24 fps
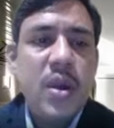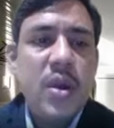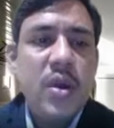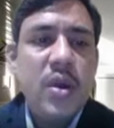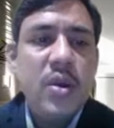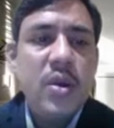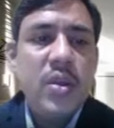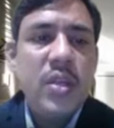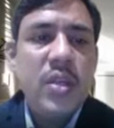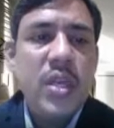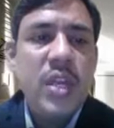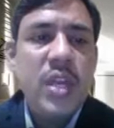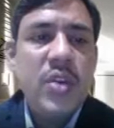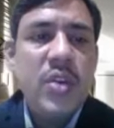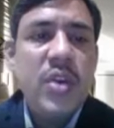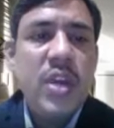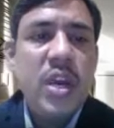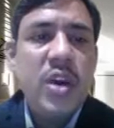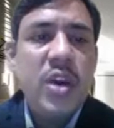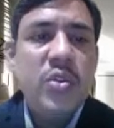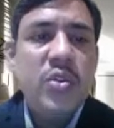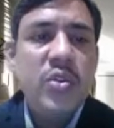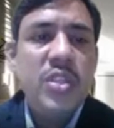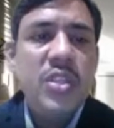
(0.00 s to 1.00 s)
Then we
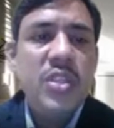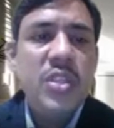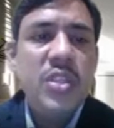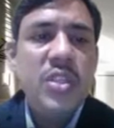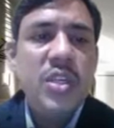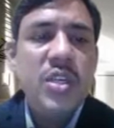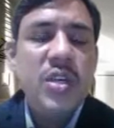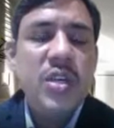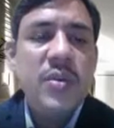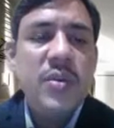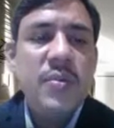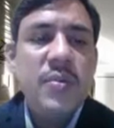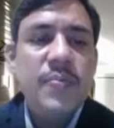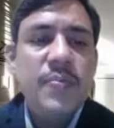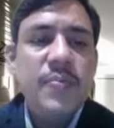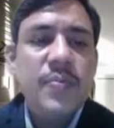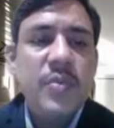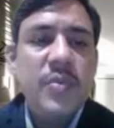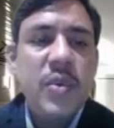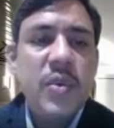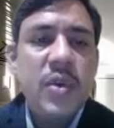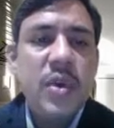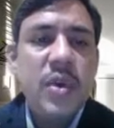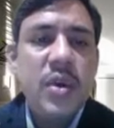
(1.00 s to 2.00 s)
have this is a
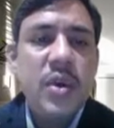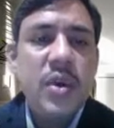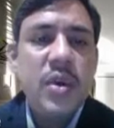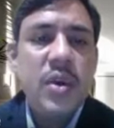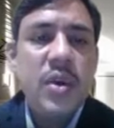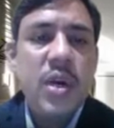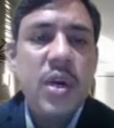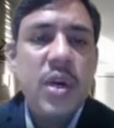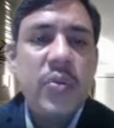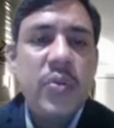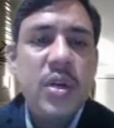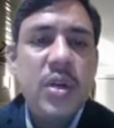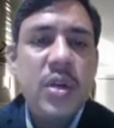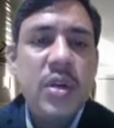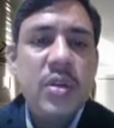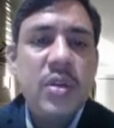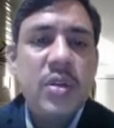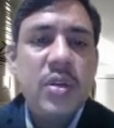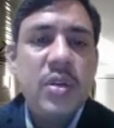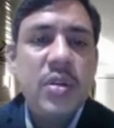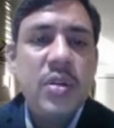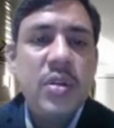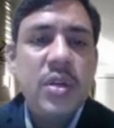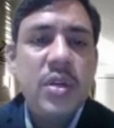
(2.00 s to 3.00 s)

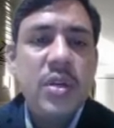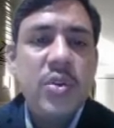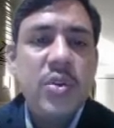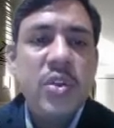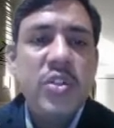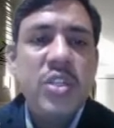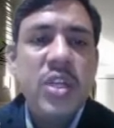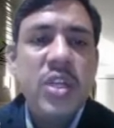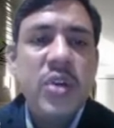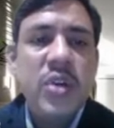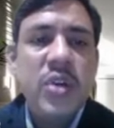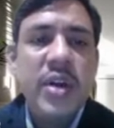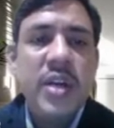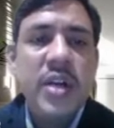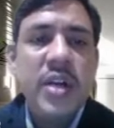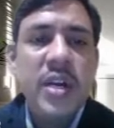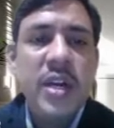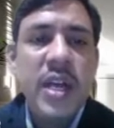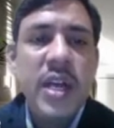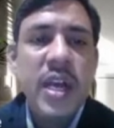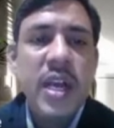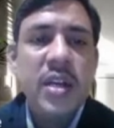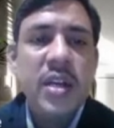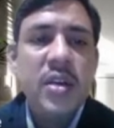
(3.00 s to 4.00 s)
our conservator
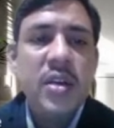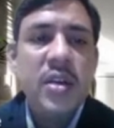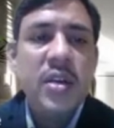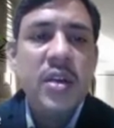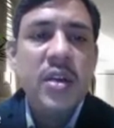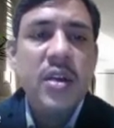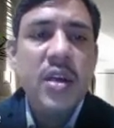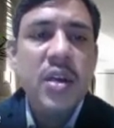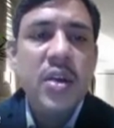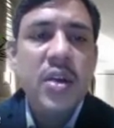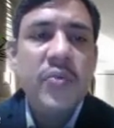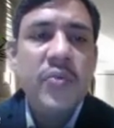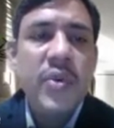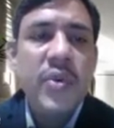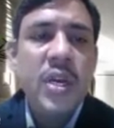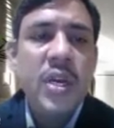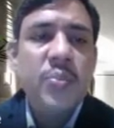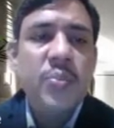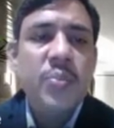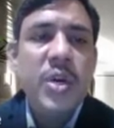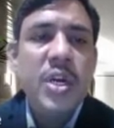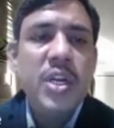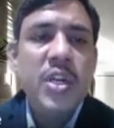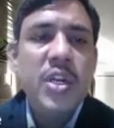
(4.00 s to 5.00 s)
tank where a
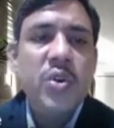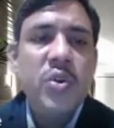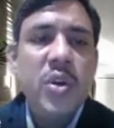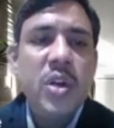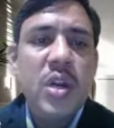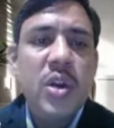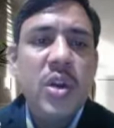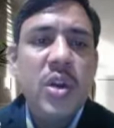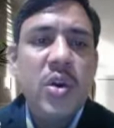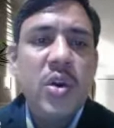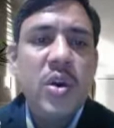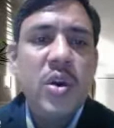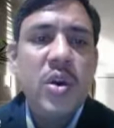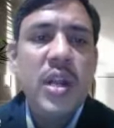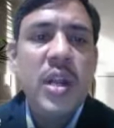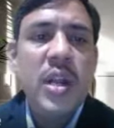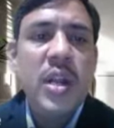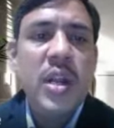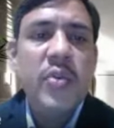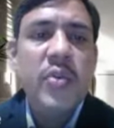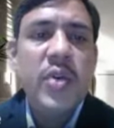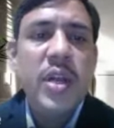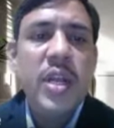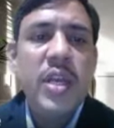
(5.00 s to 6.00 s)
particular oil
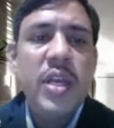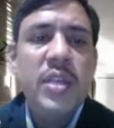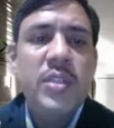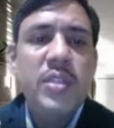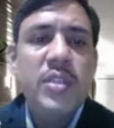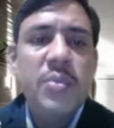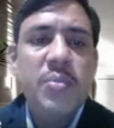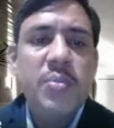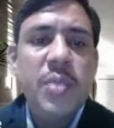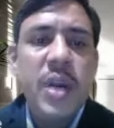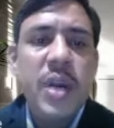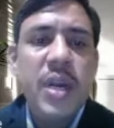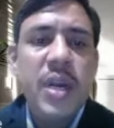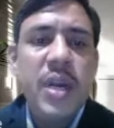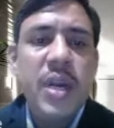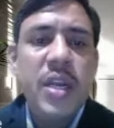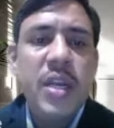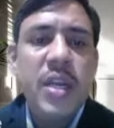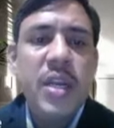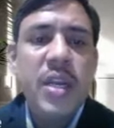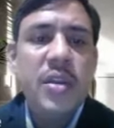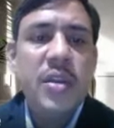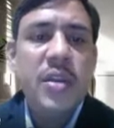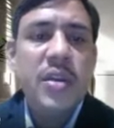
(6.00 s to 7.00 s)
level is
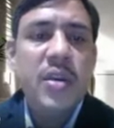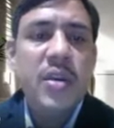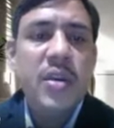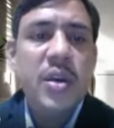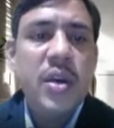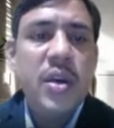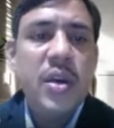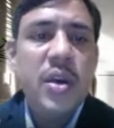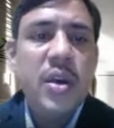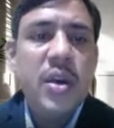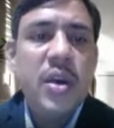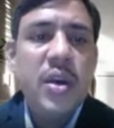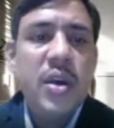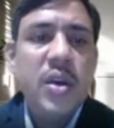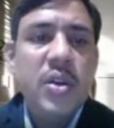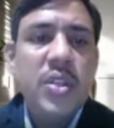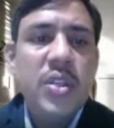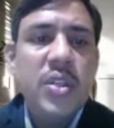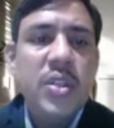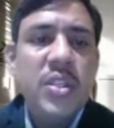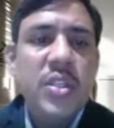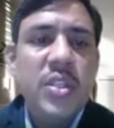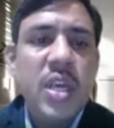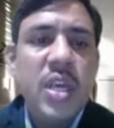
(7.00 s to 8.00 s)
maintained.
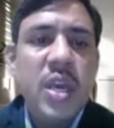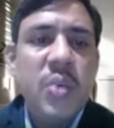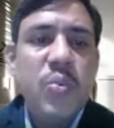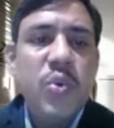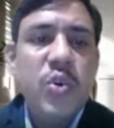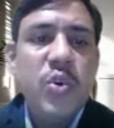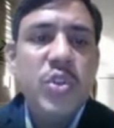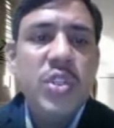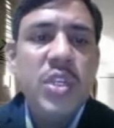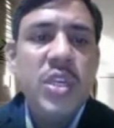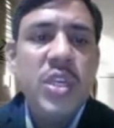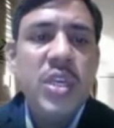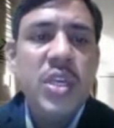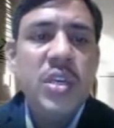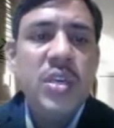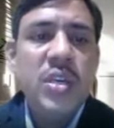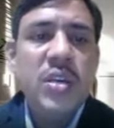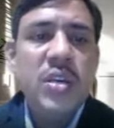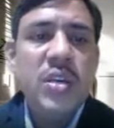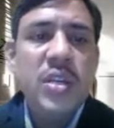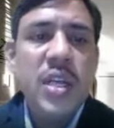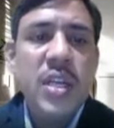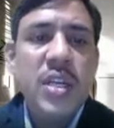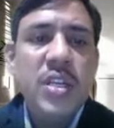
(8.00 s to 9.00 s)
This is a MOG,
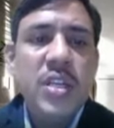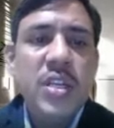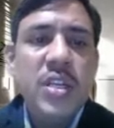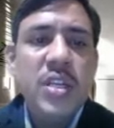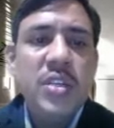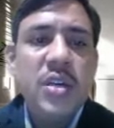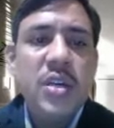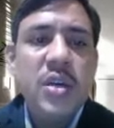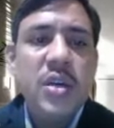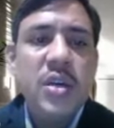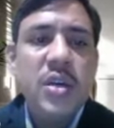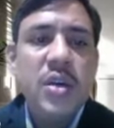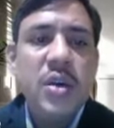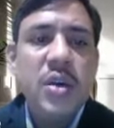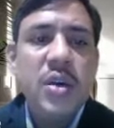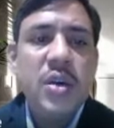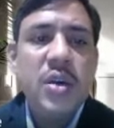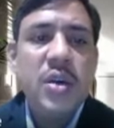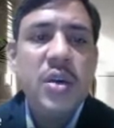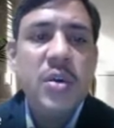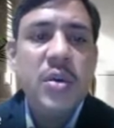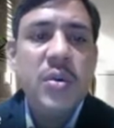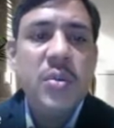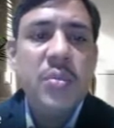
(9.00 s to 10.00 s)
that is a
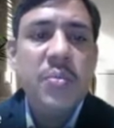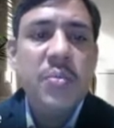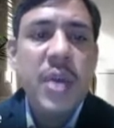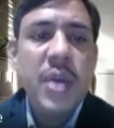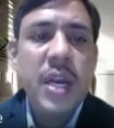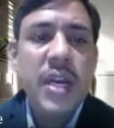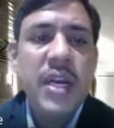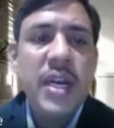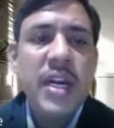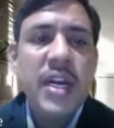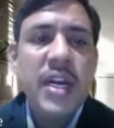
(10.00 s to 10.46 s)
magnetic